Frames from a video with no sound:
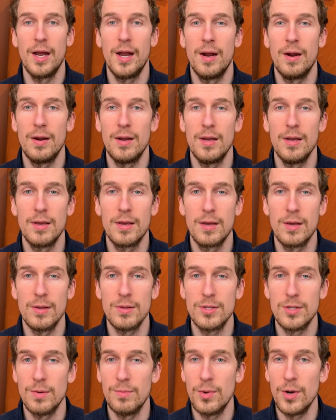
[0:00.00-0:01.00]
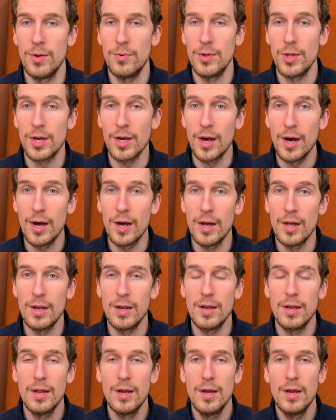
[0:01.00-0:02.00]
Harry killed somebody with a
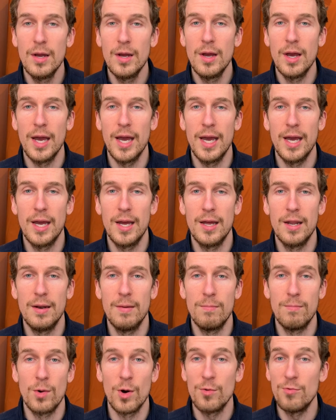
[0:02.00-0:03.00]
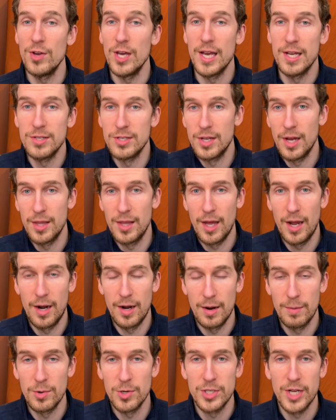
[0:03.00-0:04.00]
gun, and Murphy has done that a
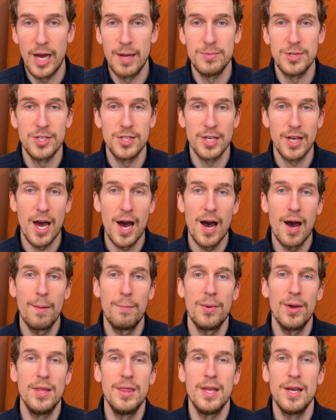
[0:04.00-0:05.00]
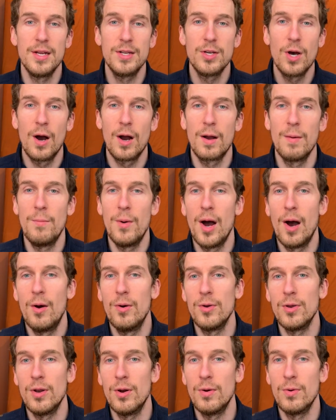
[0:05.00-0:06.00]
number of times as a cop, and they talk
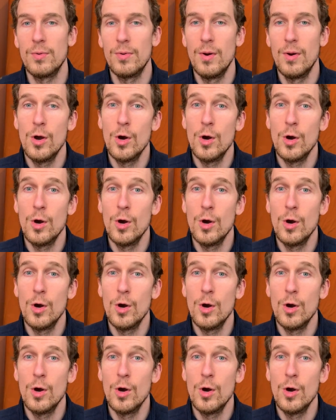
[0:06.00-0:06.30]
about, you know,